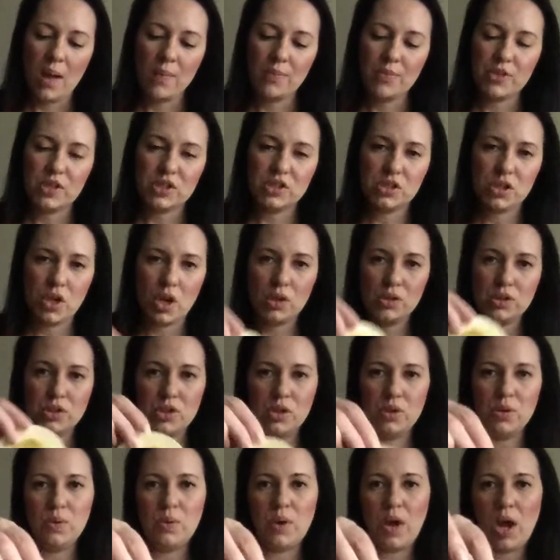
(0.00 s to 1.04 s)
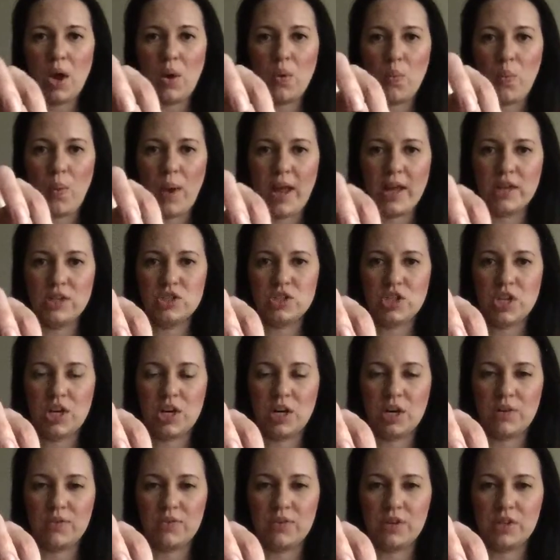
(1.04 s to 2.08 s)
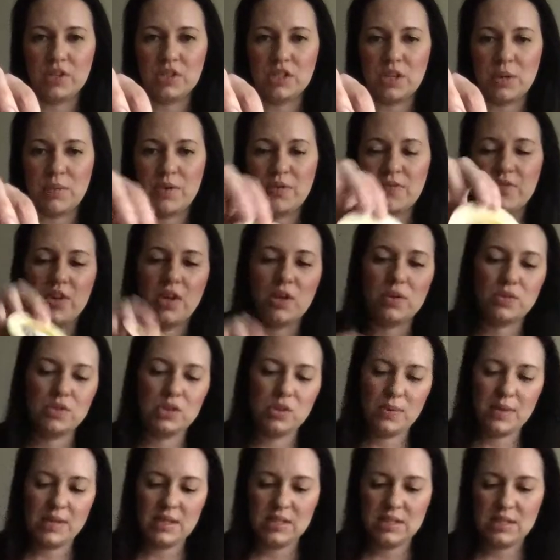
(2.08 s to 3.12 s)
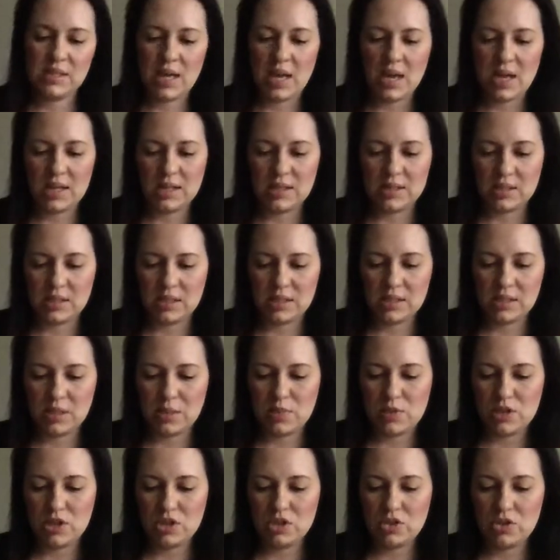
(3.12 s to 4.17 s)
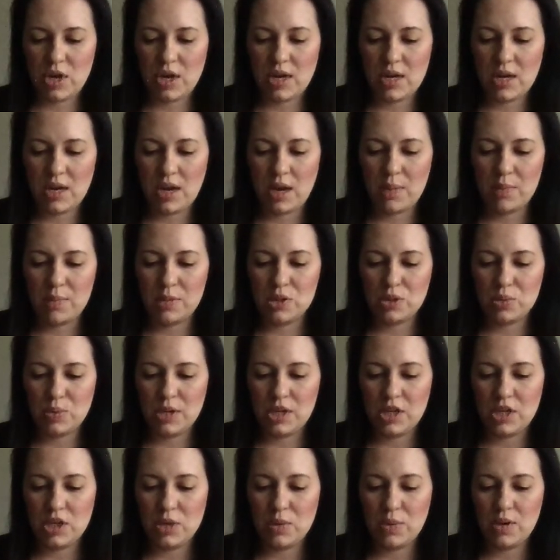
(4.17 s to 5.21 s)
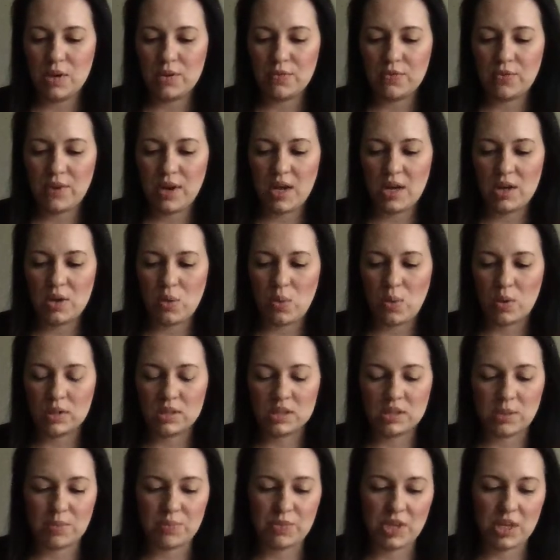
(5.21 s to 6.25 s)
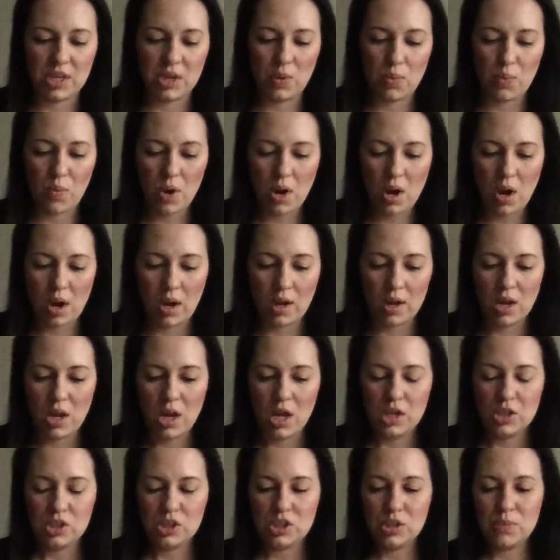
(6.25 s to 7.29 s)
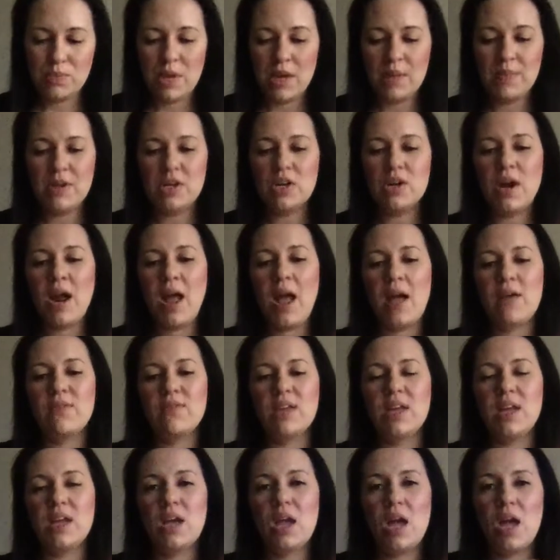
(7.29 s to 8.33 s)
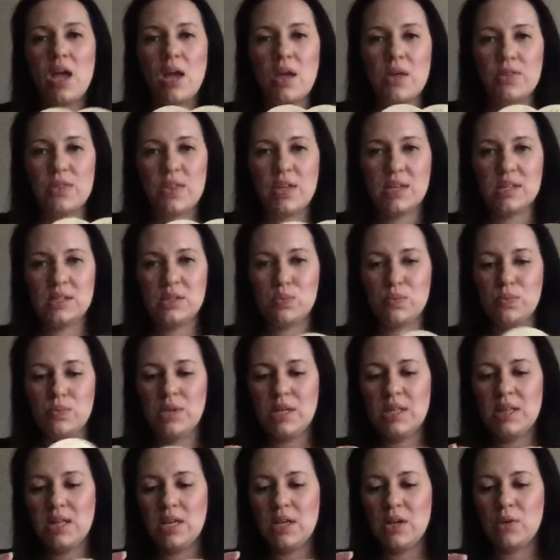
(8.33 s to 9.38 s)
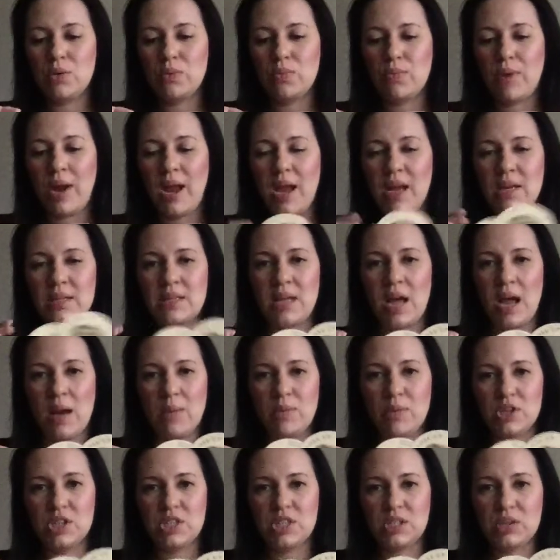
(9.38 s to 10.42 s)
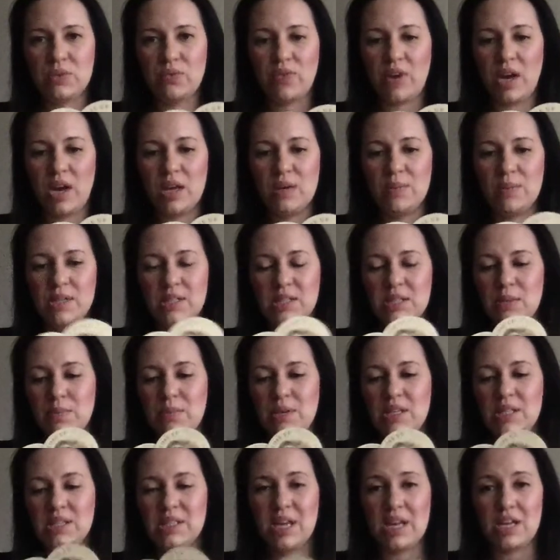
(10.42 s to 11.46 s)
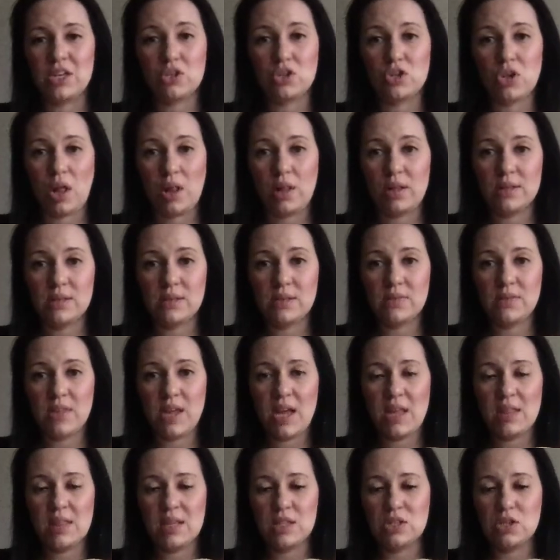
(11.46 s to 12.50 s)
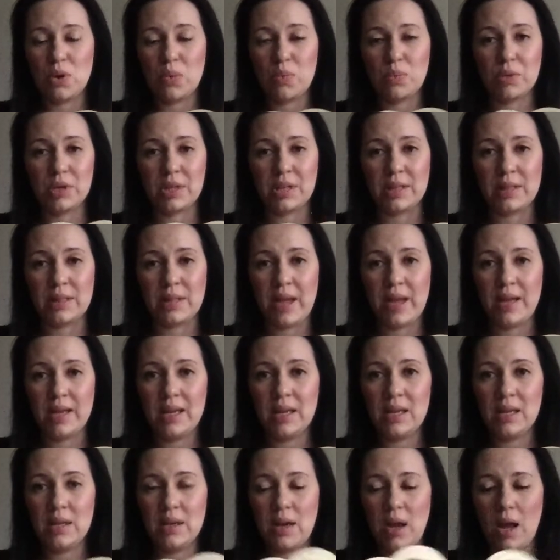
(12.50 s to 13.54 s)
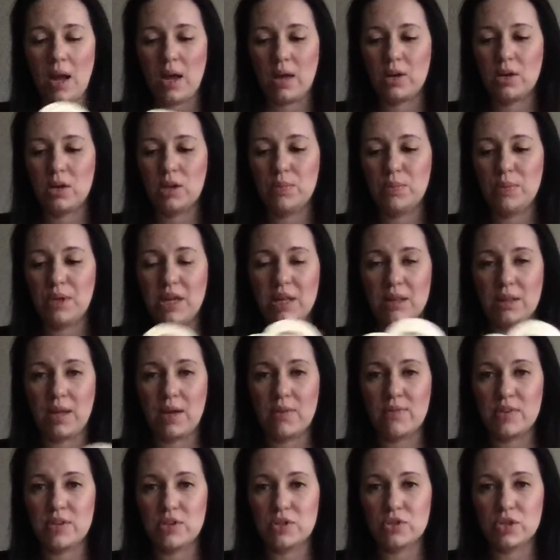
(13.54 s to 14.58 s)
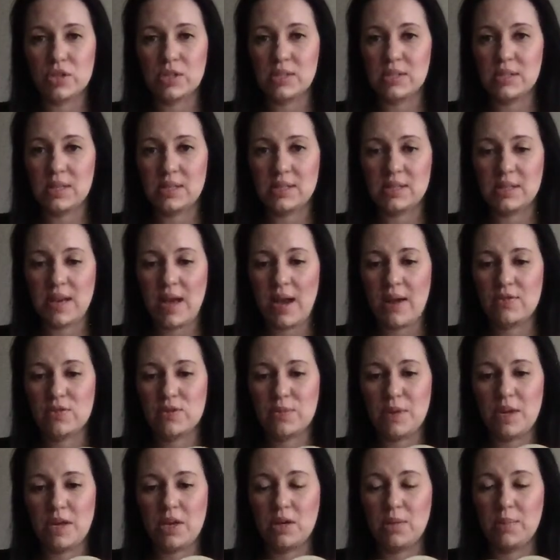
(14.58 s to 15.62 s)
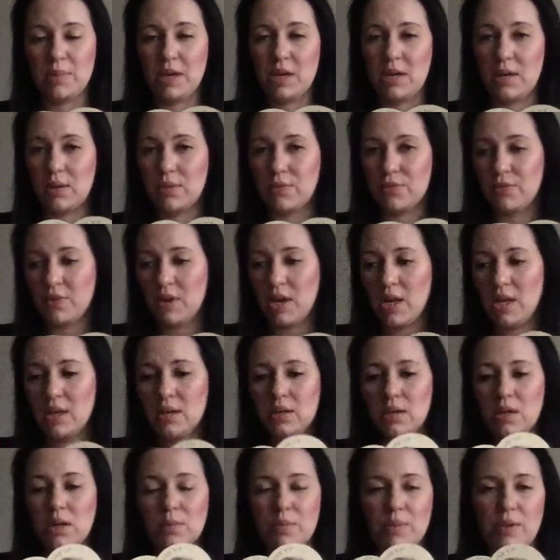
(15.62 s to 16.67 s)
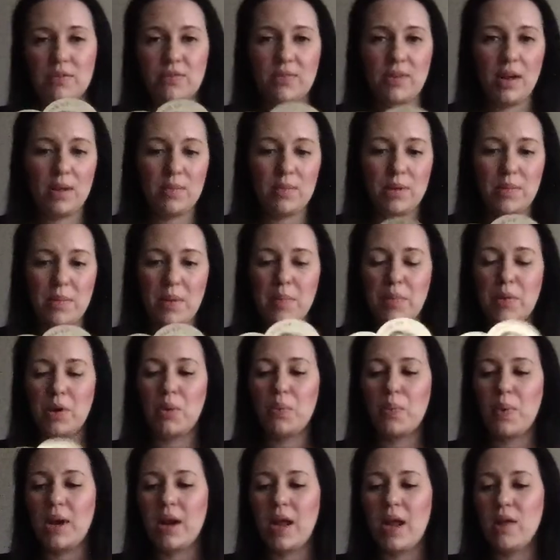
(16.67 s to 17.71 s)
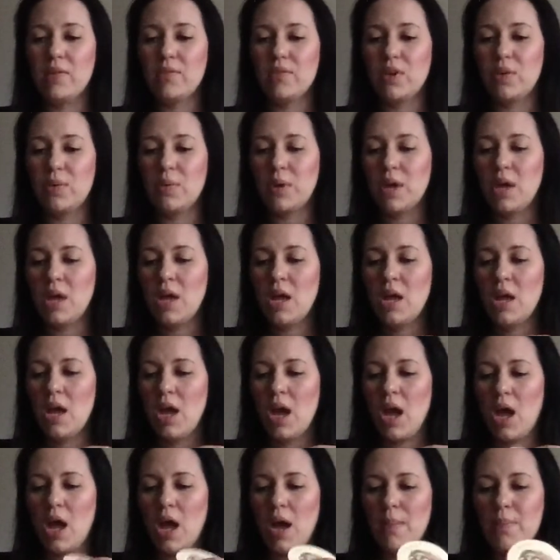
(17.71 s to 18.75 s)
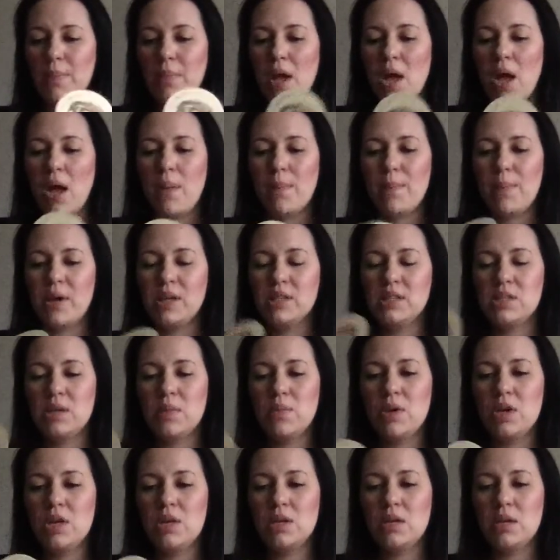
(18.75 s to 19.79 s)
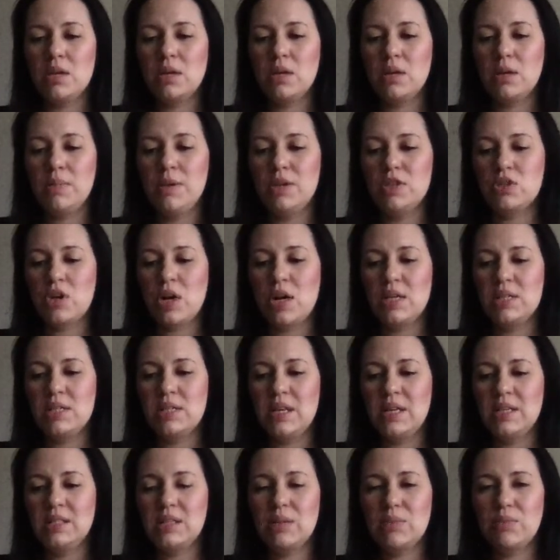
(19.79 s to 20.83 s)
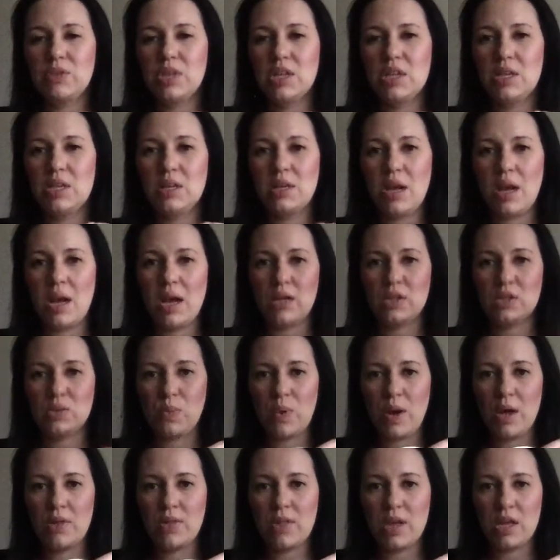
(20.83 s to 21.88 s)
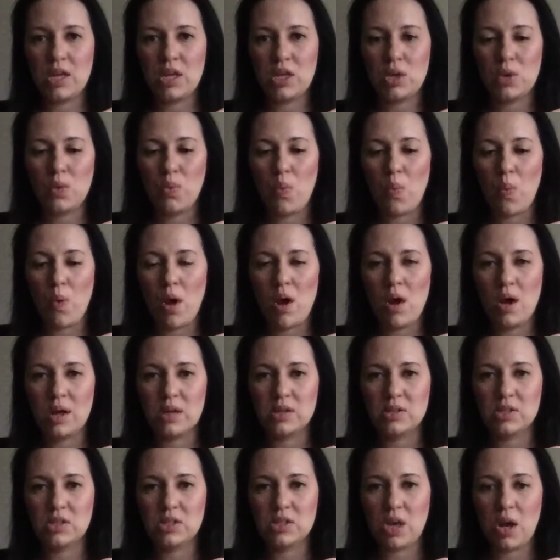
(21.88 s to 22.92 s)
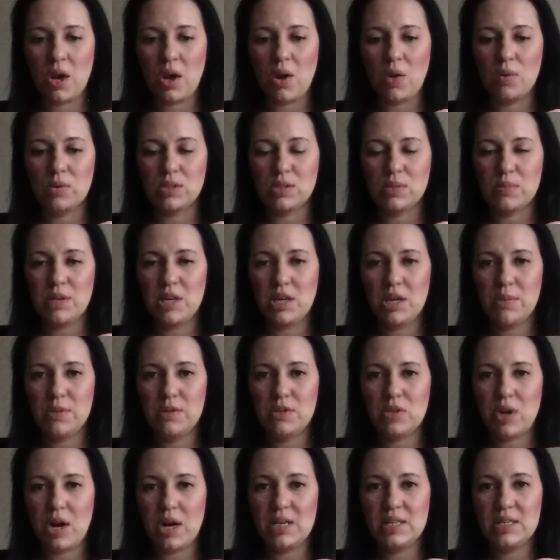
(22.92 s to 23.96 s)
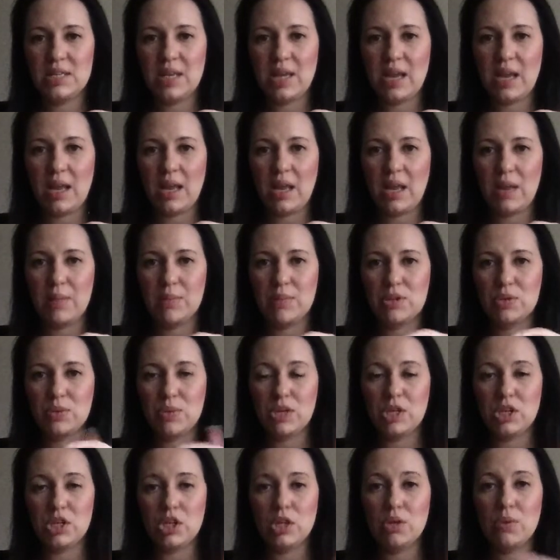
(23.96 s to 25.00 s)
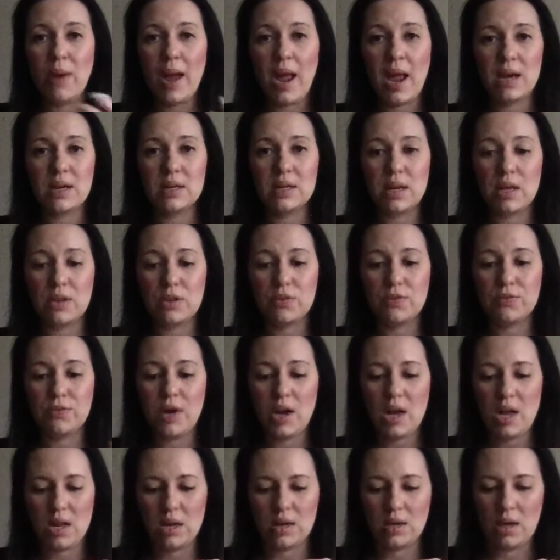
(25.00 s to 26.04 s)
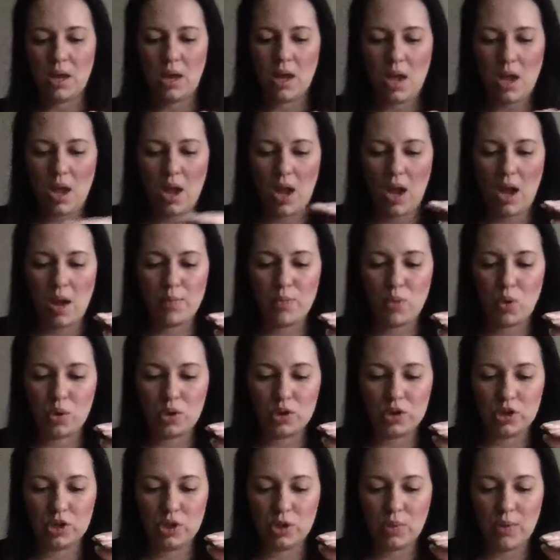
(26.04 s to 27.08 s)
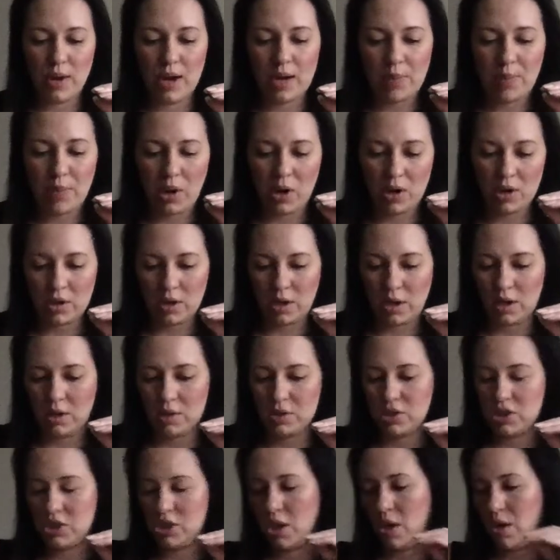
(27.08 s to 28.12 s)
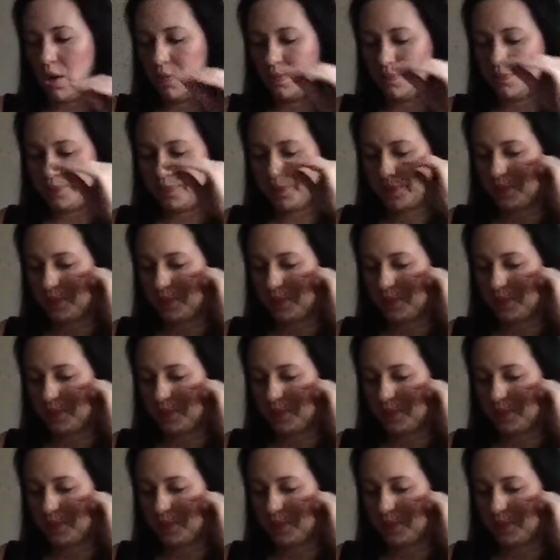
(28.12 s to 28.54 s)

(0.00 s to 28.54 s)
There's also a wedge here for some of you. So it says someone is trying to come between you and a friend or something you want. So maybe you're having this really great time with this friend, but somebody's getting jealous of that and they don't really like it. Could be a love interest, doesn't have to be, could be another friend, could be a family member, what have you. But someone could be trying to take something as well that you want. So somebody could be trying to get in between you and another friend, or you and a partner. So